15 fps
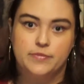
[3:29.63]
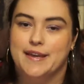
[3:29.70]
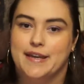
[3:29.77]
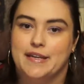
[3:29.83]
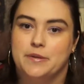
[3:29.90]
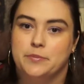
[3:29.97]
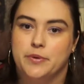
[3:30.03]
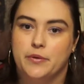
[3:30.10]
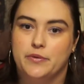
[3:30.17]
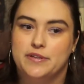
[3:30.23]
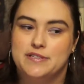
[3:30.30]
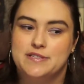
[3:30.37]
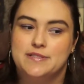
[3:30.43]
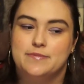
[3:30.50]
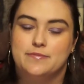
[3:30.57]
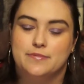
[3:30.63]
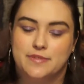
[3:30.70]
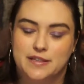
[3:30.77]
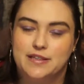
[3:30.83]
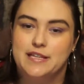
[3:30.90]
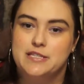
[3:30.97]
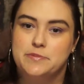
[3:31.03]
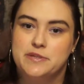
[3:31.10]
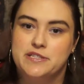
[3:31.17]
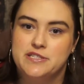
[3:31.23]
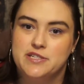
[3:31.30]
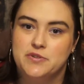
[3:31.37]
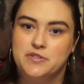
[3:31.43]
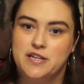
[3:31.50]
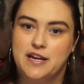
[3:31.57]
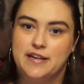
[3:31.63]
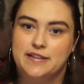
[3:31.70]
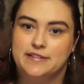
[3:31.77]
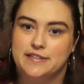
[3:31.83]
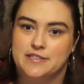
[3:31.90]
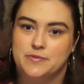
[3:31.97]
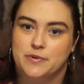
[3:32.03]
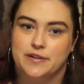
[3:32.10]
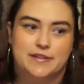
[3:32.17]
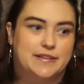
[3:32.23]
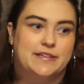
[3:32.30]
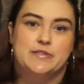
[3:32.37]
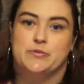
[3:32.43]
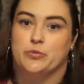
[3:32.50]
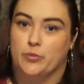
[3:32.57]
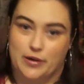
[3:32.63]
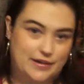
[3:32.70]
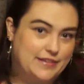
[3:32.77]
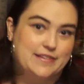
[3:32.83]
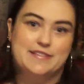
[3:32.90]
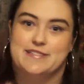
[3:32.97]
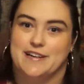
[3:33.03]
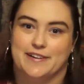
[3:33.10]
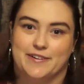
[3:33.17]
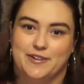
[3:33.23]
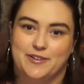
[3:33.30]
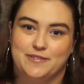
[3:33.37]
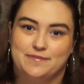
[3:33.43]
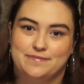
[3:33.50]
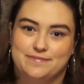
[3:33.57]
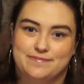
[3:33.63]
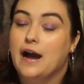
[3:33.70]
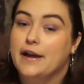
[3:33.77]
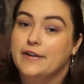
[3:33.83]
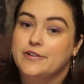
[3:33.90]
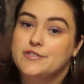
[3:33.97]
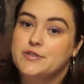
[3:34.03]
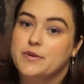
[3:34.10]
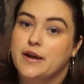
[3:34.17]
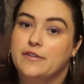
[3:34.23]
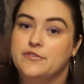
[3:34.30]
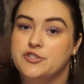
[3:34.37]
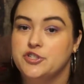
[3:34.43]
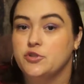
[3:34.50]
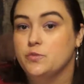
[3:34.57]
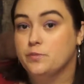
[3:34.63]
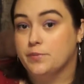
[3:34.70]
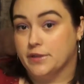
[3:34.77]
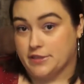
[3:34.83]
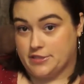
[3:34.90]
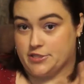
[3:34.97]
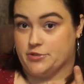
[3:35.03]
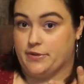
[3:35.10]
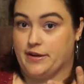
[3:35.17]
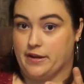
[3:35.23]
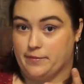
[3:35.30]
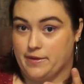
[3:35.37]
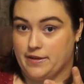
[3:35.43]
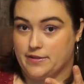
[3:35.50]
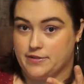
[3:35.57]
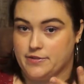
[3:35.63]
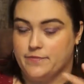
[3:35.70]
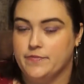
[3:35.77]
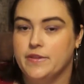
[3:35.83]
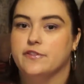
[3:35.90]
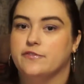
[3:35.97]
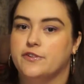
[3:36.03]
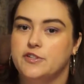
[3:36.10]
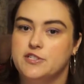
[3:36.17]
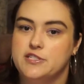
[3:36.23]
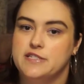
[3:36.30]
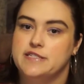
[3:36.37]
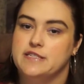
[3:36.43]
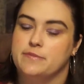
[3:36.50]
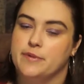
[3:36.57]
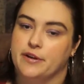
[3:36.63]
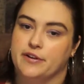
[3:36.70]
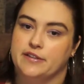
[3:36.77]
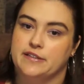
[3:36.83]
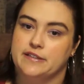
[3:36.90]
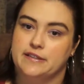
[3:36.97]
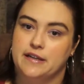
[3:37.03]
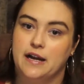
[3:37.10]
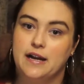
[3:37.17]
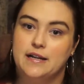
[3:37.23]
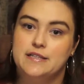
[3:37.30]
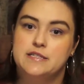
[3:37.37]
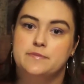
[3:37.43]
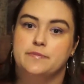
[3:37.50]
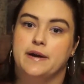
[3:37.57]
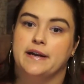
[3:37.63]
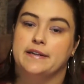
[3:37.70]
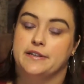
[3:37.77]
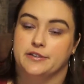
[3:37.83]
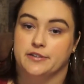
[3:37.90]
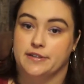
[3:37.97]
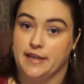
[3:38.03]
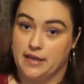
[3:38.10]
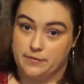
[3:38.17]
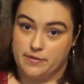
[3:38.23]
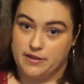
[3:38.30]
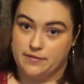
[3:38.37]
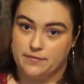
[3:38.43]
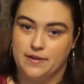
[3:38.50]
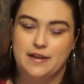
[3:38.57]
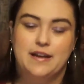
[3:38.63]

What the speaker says: And bonus, the lesbians don't die in this one. It's right in the title. I also have 2 books to recommend. The first is American Gods by Neil Gaiman.